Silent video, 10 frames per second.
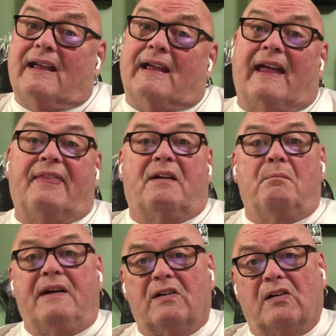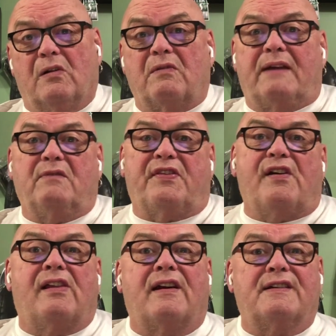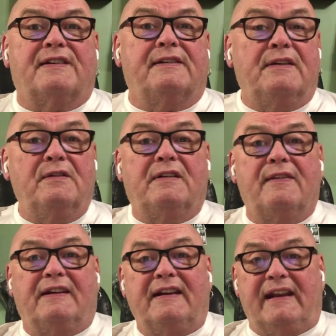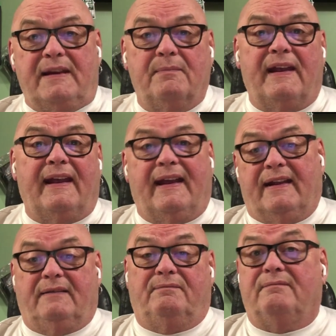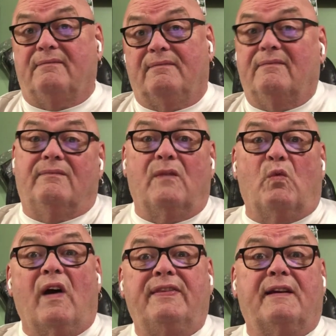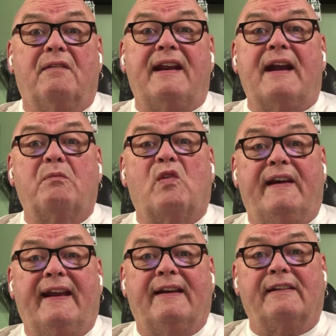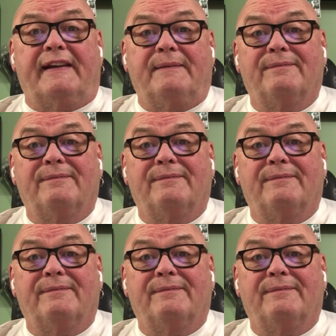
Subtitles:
had their miracle run with Kolaris new to the team, and won the Grey Cup quite handily.